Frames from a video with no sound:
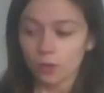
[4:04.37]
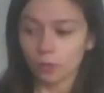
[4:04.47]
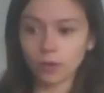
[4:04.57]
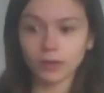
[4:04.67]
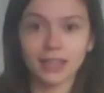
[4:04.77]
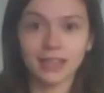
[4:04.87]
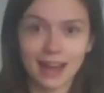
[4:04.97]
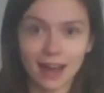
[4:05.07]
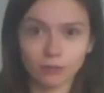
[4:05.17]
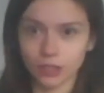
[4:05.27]
What we're going
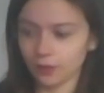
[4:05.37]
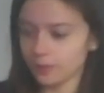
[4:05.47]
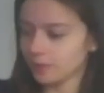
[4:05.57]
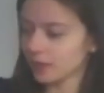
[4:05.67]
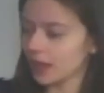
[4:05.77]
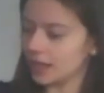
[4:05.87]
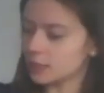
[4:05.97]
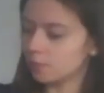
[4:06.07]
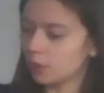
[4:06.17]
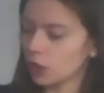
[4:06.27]
to now do
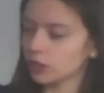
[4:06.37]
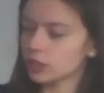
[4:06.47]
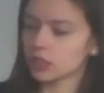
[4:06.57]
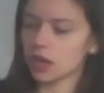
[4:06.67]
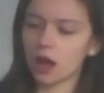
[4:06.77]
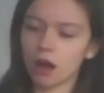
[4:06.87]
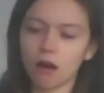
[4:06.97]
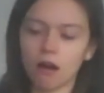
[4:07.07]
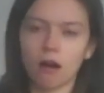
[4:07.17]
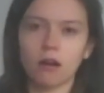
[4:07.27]
is put
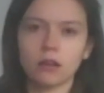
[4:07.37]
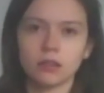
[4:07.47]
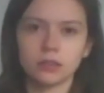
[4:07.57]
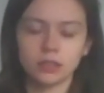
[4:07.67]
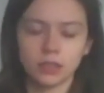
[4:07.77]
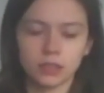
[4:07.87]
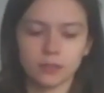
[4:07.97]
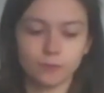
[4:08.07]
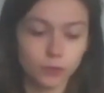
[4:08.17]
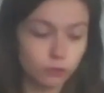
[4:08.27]
our
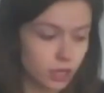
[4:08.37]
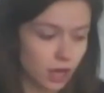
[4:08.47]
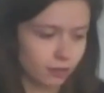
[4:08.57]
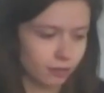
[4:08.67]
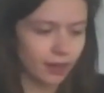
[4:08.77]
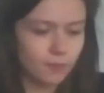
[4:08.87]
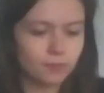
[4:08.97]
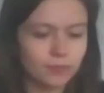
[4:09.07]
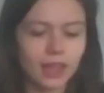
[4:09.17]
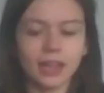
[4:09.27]
food
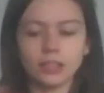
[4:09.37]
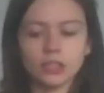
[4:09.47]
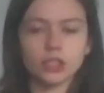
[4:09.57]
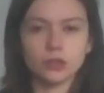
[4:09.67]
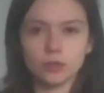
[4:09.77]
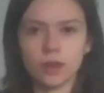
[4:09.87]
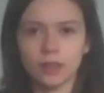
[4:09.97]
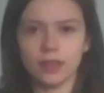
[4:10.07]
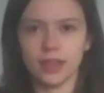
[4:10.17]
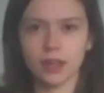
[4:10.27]
colouring
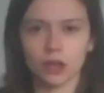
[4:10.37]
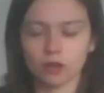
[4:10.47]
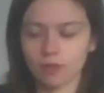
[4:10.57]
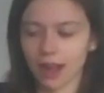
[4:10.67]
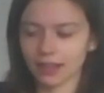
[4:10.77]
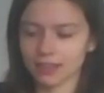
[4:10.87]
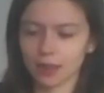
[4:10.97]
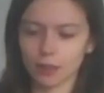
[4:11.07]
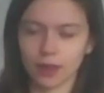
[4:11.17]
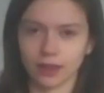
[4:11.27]
into the correct
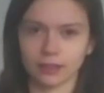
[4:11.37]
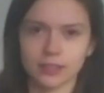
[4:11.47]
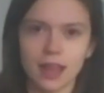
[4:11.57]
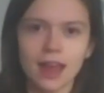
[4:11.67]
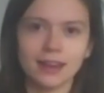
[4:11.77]
things.